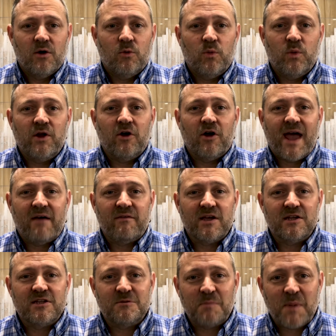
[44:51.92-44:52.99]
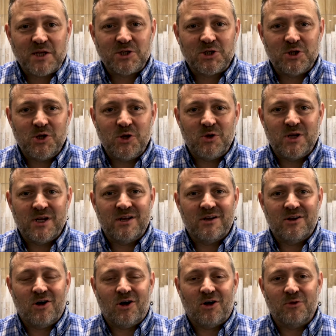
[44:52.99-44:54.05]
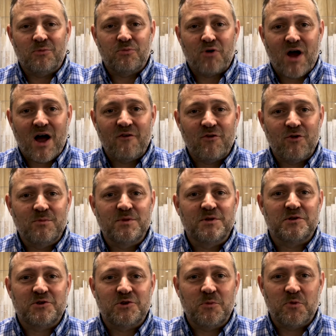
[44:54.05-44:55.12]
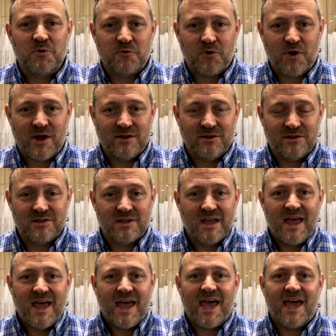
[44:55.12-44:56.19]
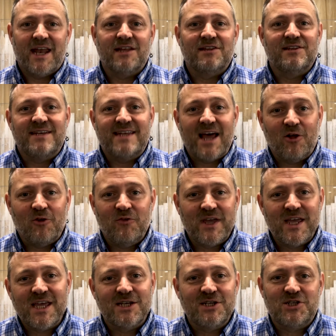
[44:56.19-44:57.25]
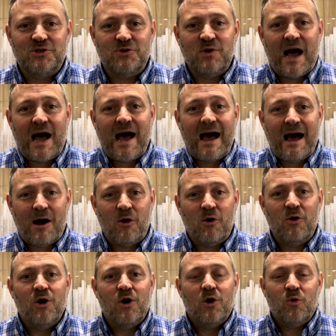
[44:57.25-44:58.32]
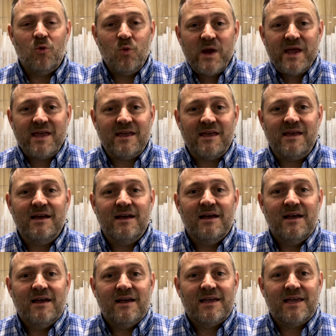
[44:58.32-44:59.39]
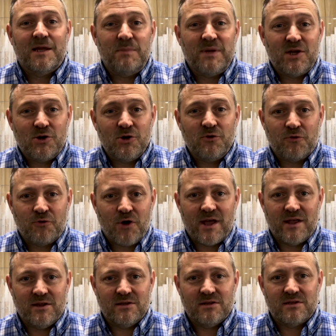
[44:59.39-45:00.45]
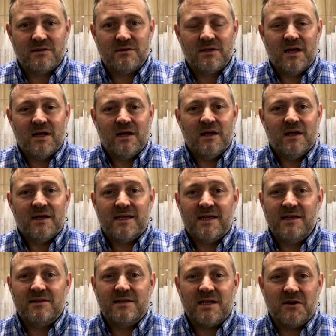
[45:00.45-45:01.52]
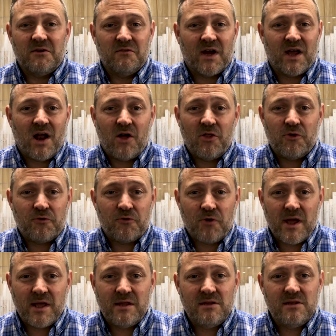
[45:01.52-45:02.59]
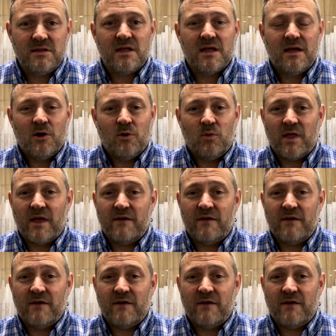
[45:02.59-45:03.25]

we are having a special unit called Proverbs Super Friends. And it's delving into how we can be good friends. Kids can invite other friends. We'll